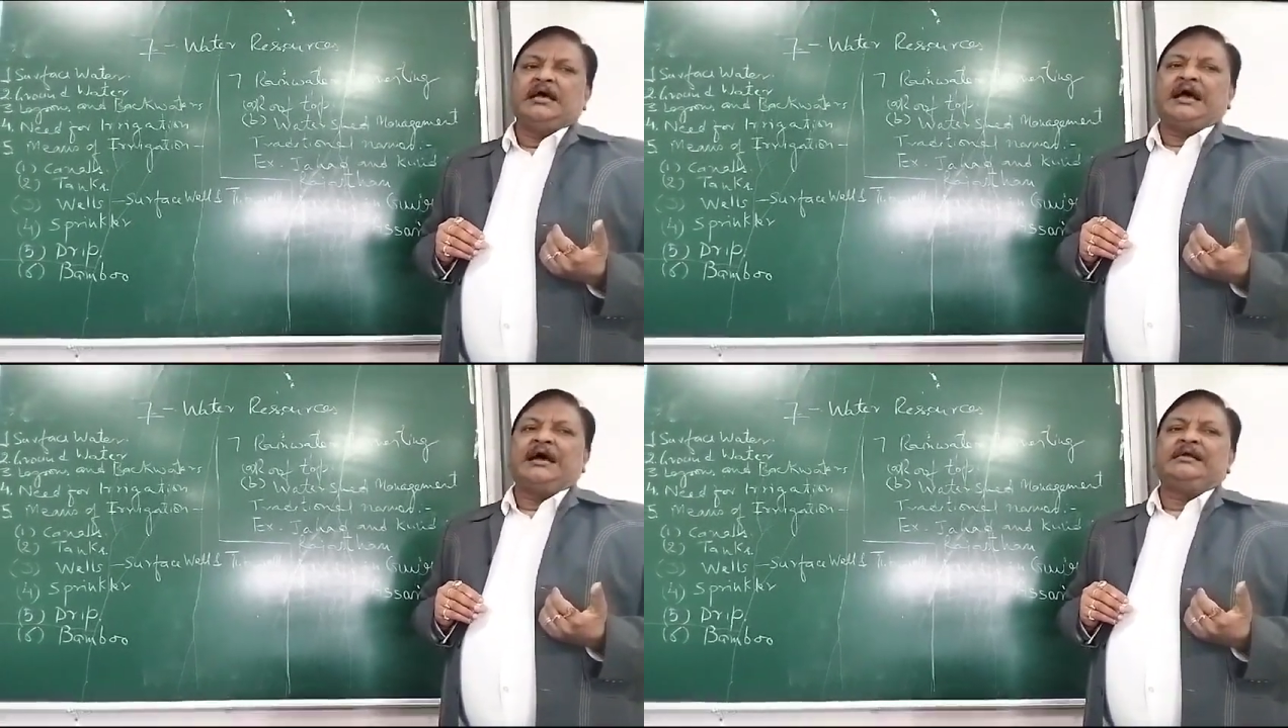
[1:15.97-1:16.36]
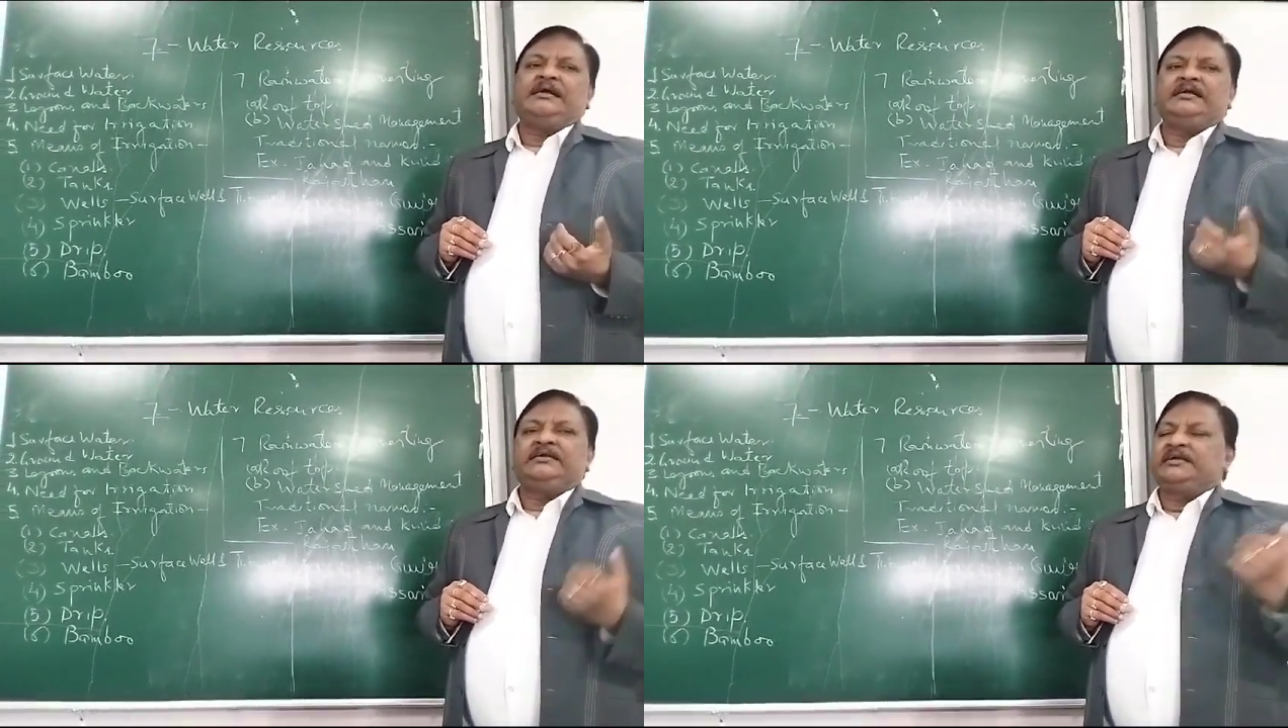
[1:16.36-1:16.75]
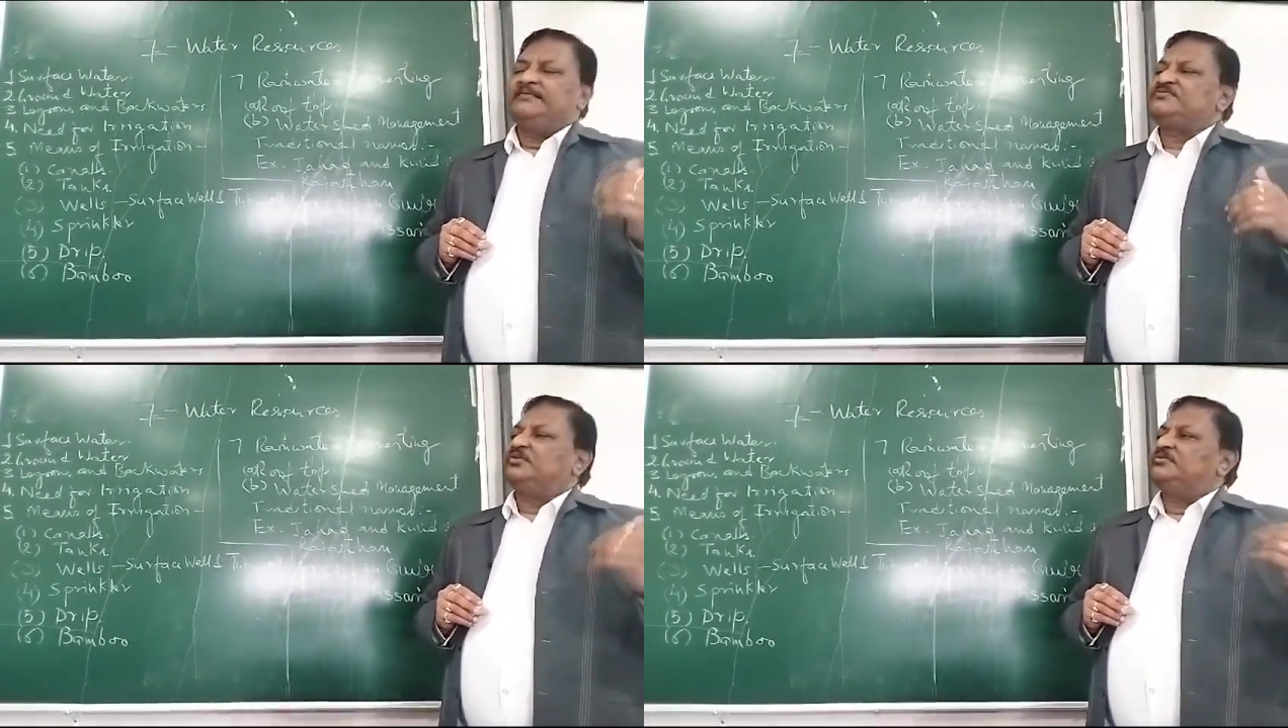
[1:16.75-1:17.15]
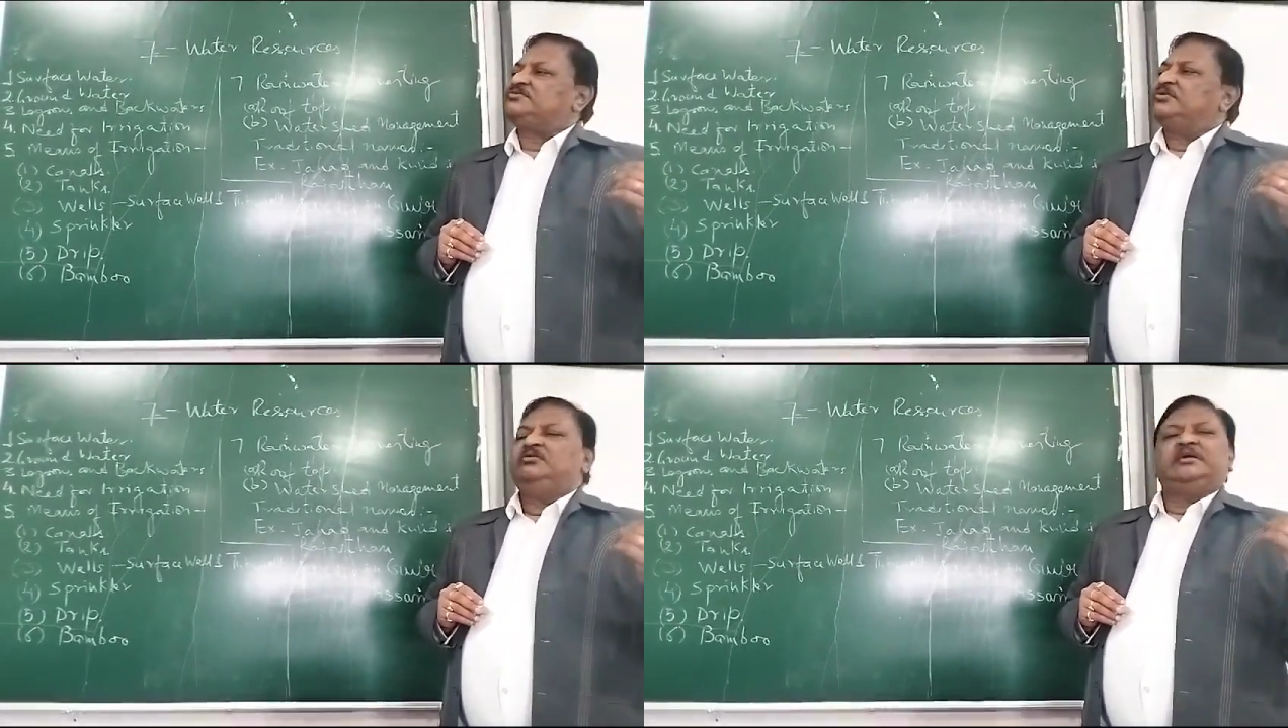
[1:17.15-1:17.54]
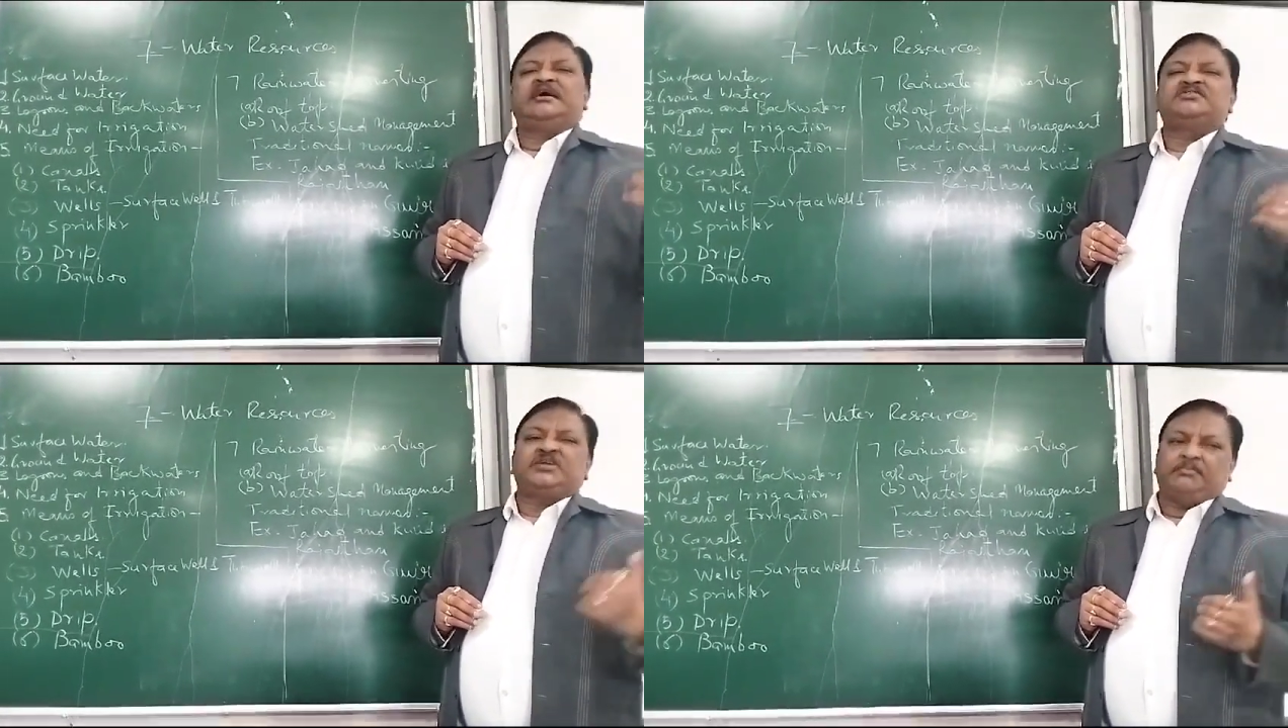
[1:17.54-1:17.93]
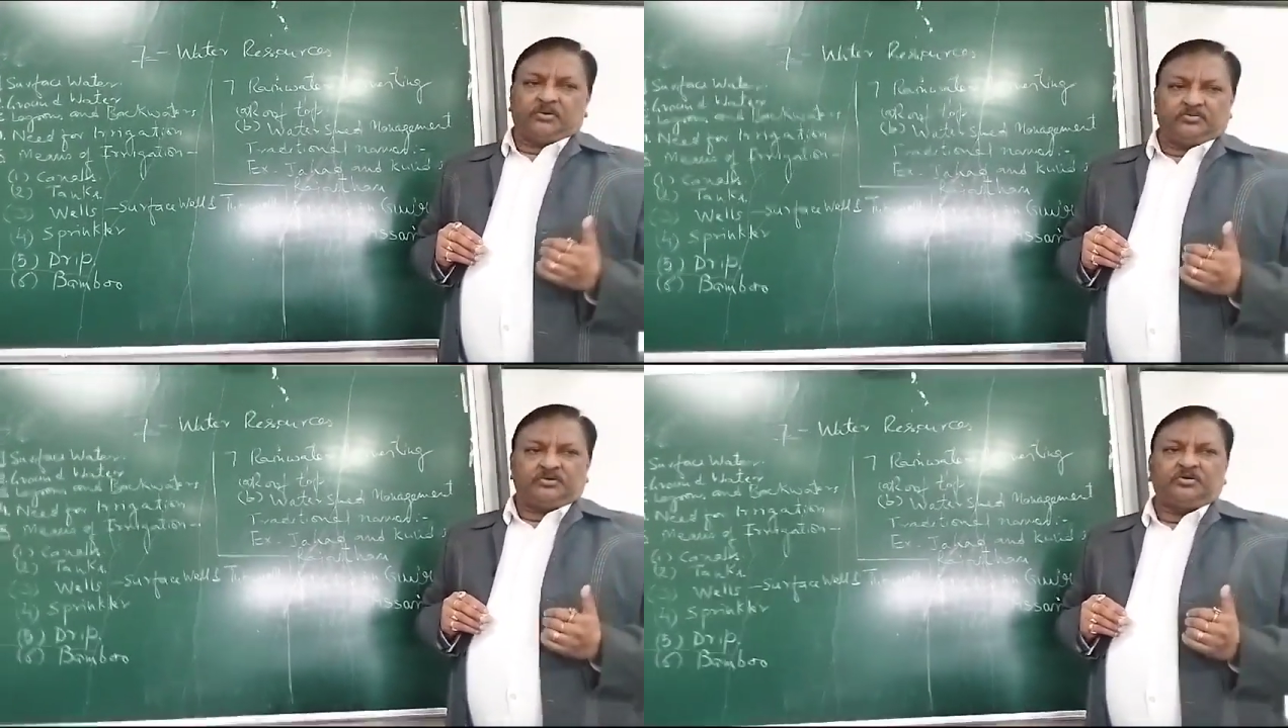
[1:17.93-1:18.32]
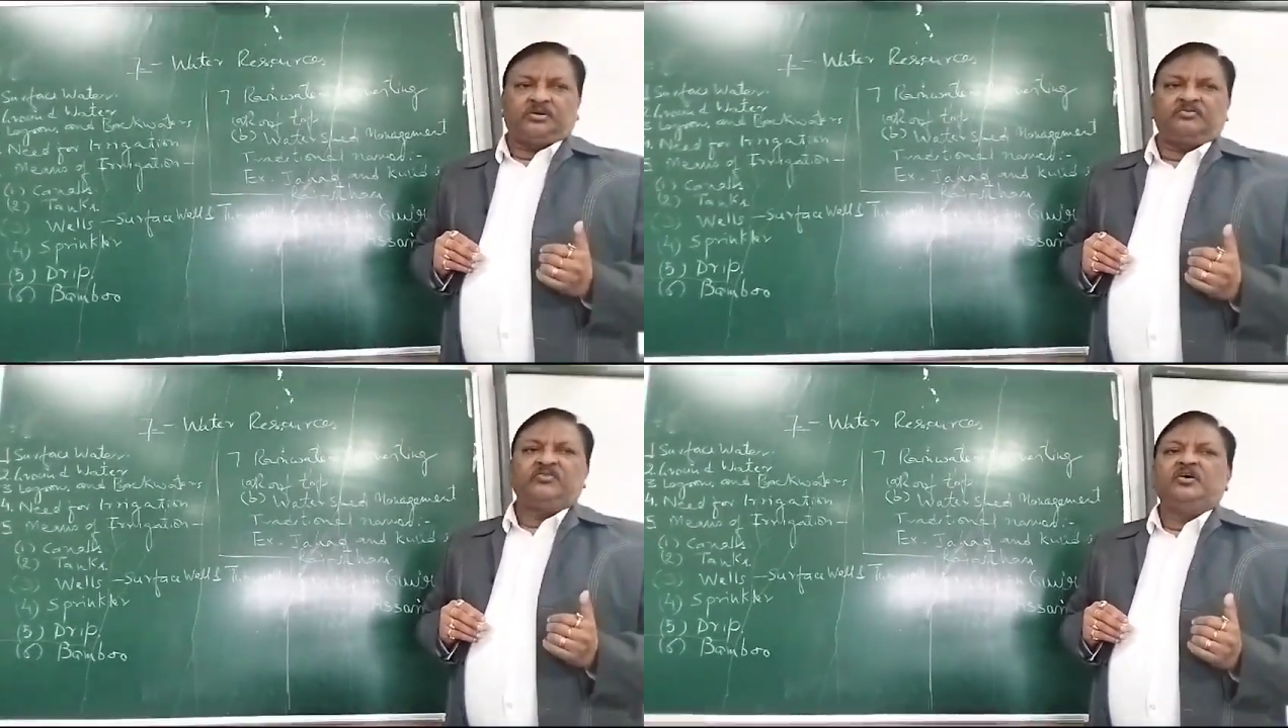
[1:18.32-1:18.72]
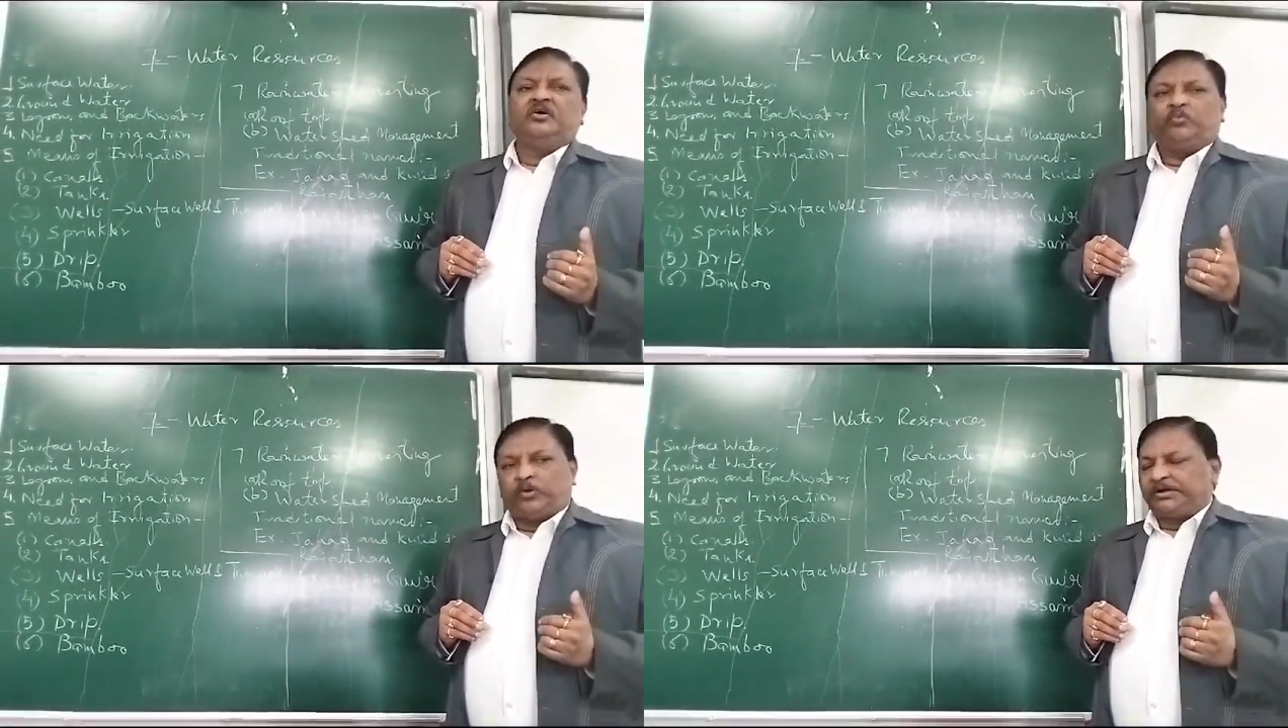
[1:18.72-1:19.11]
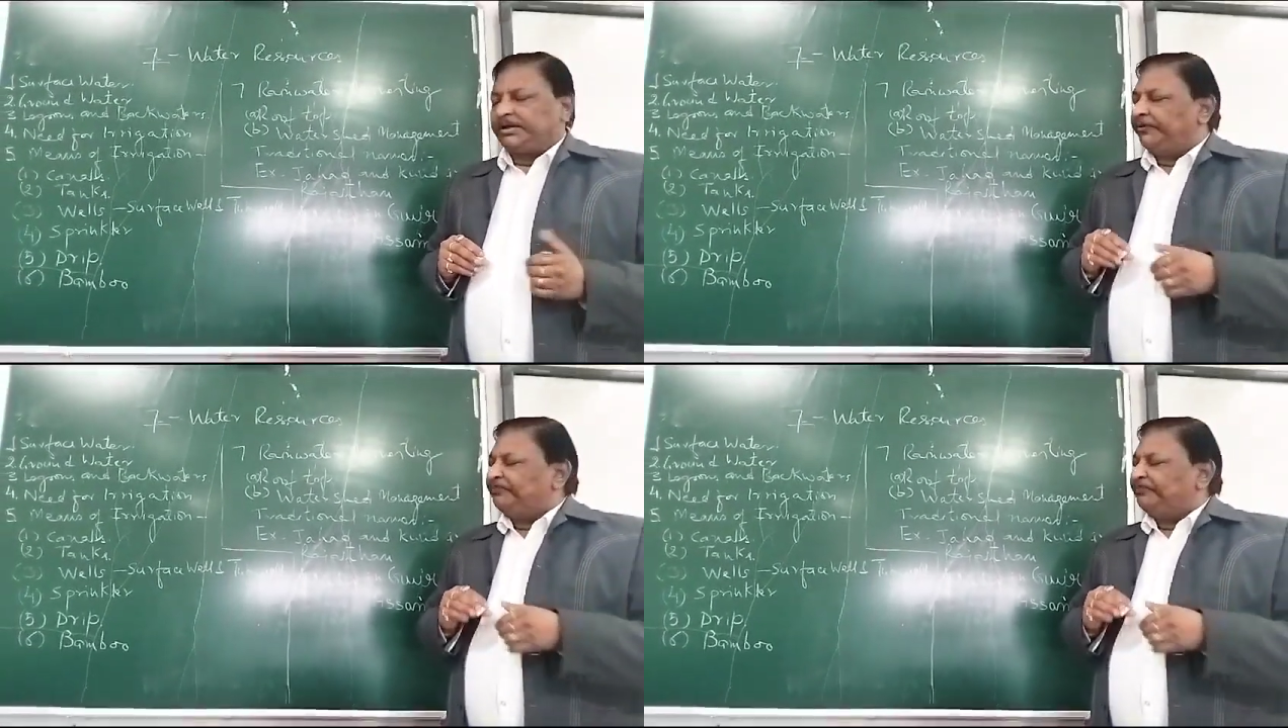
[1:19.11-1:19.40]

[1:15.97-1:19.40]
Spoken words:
and it gives also large amount of water.